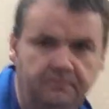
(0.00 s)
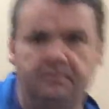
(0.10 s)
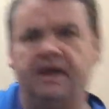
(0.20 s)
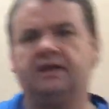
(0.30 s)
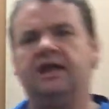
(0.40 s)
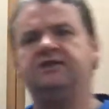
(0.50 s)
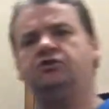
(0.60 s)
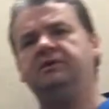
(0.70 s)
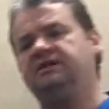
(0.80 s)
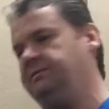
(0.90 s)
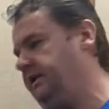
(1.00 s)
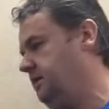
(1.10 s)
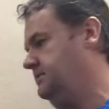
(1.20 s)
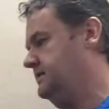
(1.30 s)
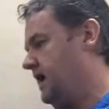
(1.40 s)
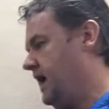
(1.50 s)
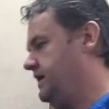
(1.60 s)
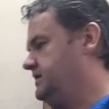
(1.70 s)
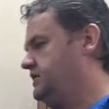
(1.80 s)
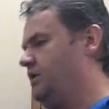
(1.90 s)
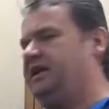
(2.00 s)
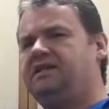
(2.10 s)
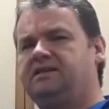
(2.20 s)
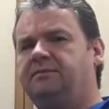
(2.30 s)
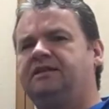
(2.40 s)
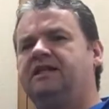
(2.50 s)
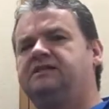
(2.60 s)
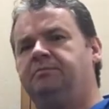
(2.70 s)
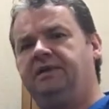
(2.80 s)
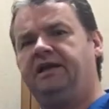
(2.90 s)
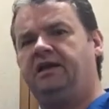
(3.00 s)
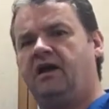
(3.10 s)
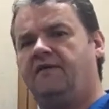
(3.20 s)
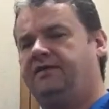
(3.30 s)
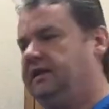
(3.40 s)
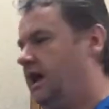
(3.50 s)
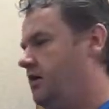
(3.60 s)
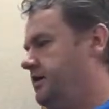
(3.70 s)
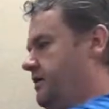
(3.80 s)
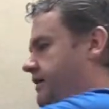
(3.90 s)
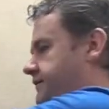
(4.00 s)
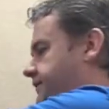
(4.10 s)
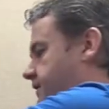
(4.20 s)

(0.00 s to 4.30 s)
my classroom is medium sized, so I need something that's big enough and loud enough